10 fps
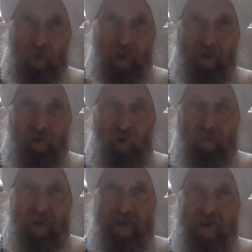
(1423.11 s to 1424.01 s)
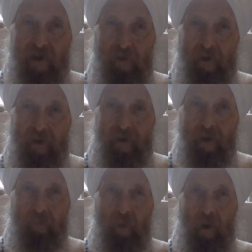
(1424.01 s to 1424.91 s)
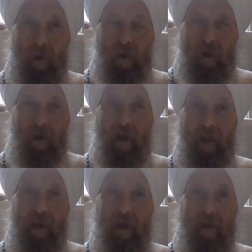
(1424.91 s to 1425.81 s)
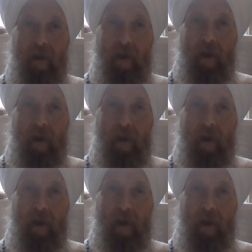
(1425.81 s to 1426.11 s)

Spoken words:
Allen told me this story that in LA,